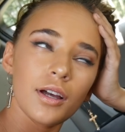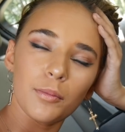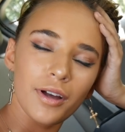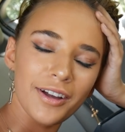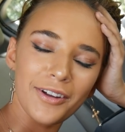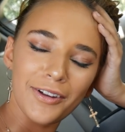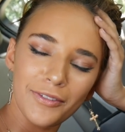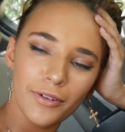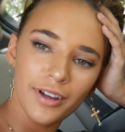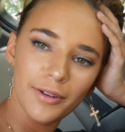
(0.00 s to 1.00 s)
I'm
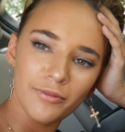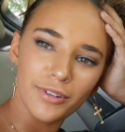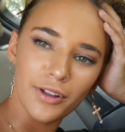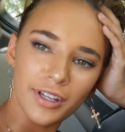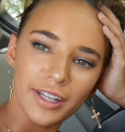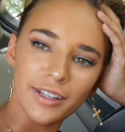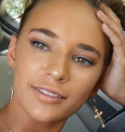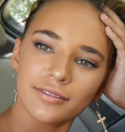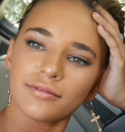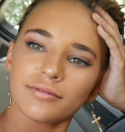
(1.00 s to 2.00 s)
hungover. I'm vlogging.